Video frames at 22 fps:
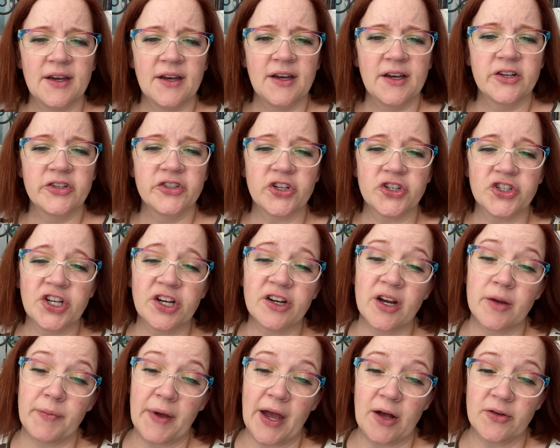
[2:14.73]
Sir
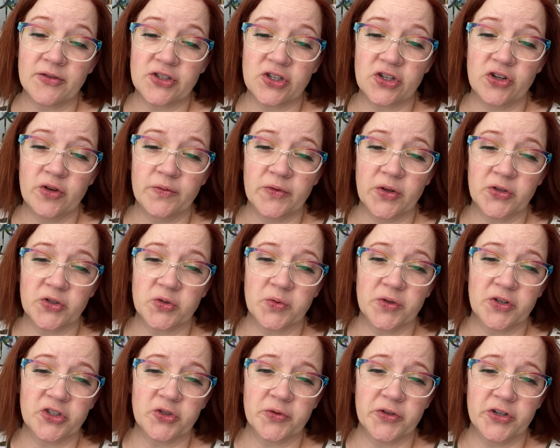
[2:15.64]
Cherrybounce, to whom those
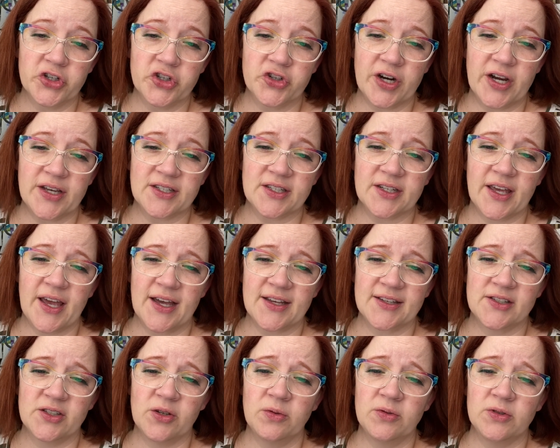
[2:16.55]
words were addressed,
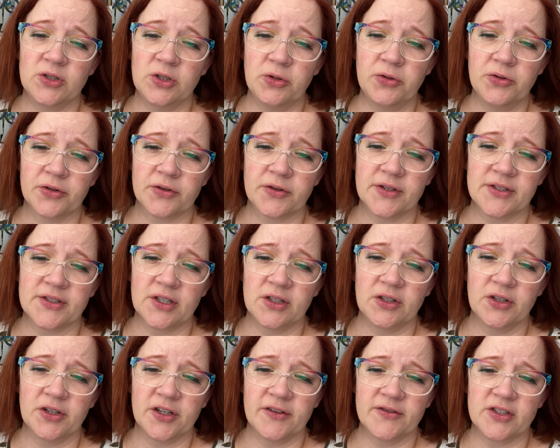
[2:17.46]
cast so ludicrous a
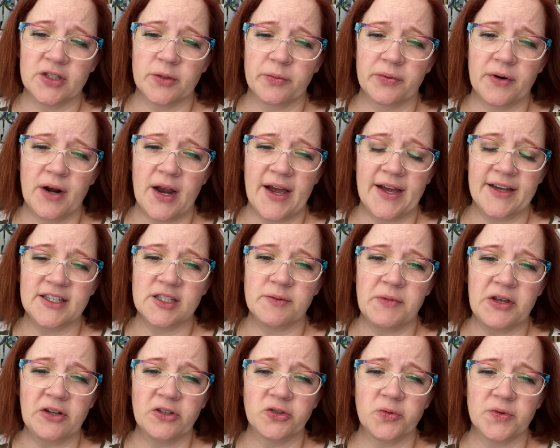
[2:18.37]
look of surprise
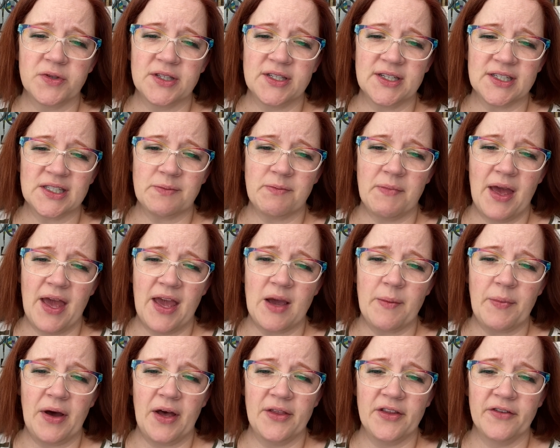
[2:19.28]
mingled with dismay
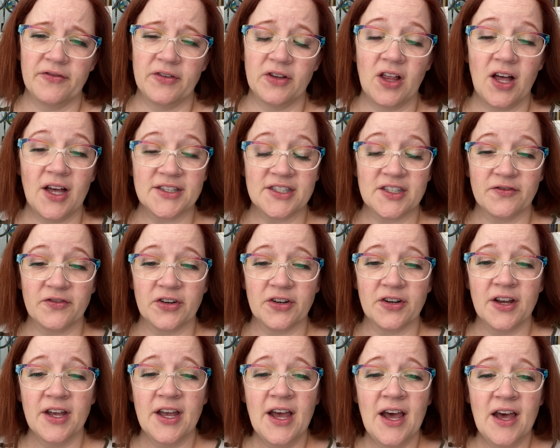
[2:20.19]
upon the
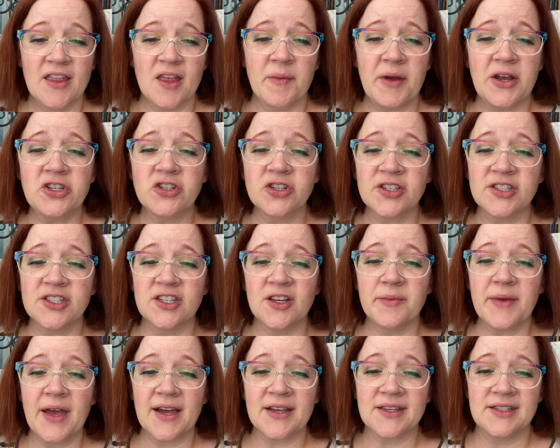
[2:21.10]
philosopher that Major
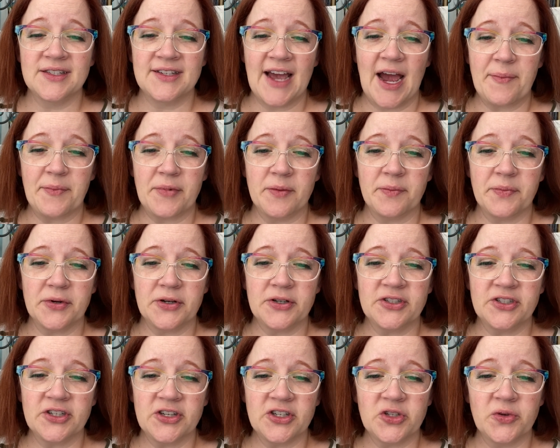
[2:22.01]
Silmax Dapper
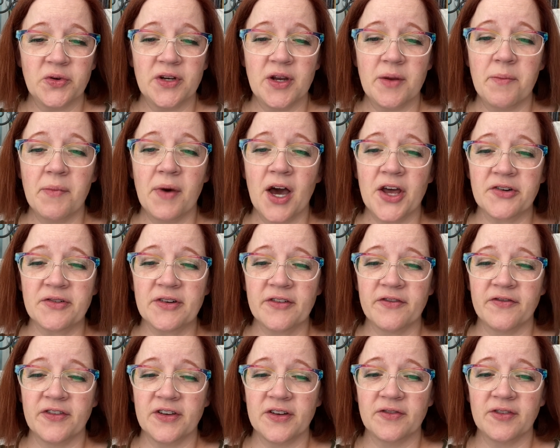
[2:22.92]
burst into an immoderate
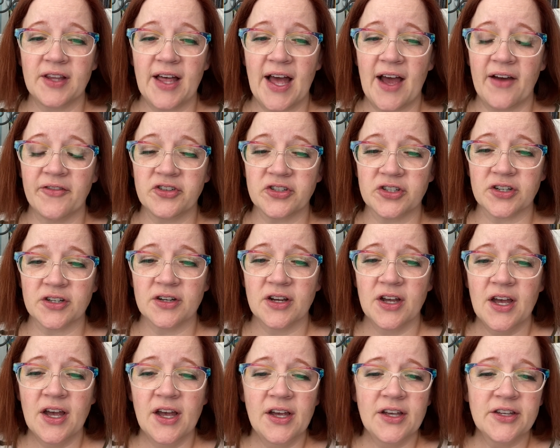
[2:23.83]
fit of laughter,
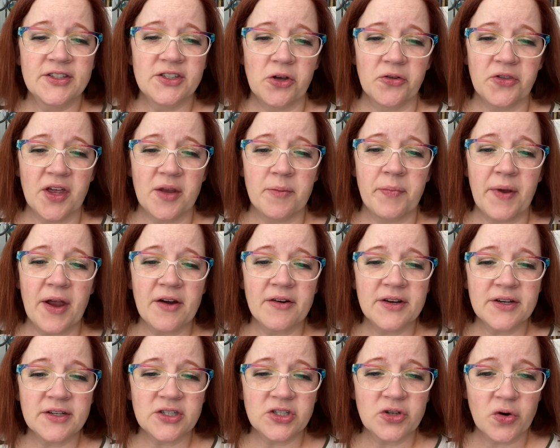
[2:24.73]
so that
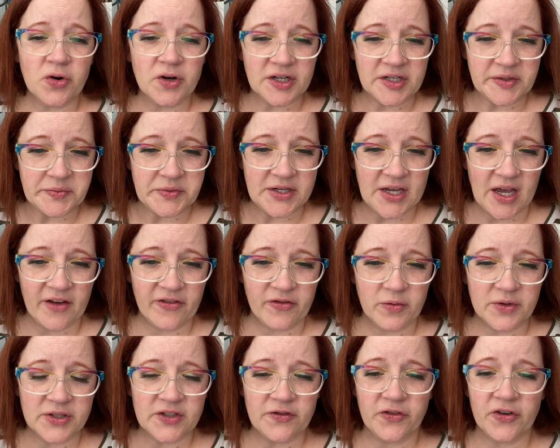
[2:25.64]
Baron Torkemdef
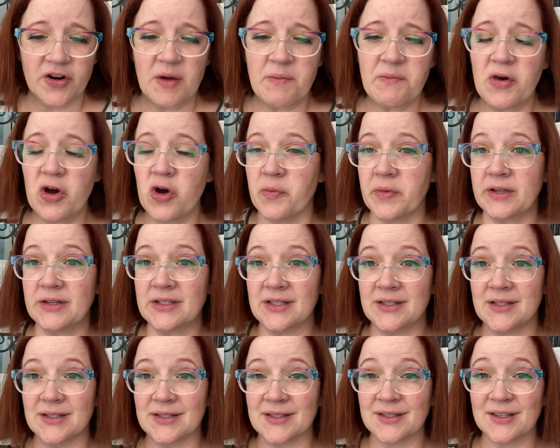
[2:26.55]
was for a moment
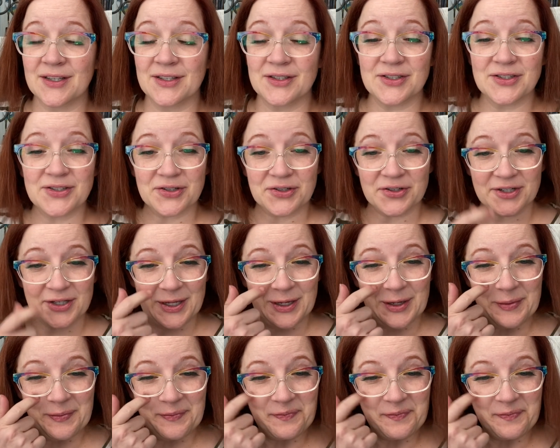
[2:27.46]
disconcerted.